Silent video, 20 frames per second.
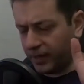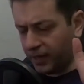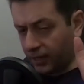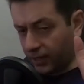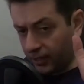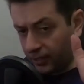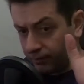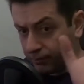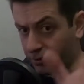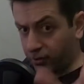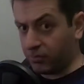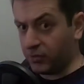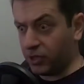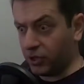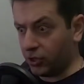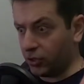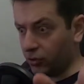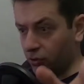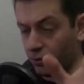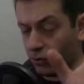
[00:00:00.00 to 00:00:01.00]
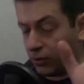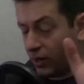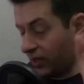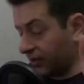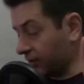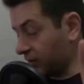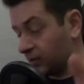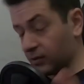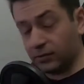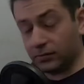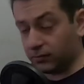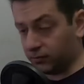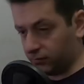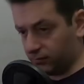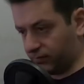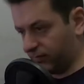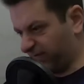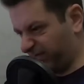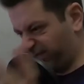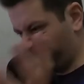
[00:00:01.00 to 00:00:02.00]
in Premiere or other
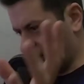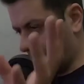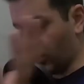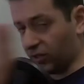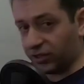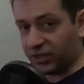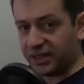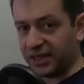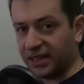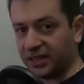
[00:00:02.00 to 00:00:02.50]
color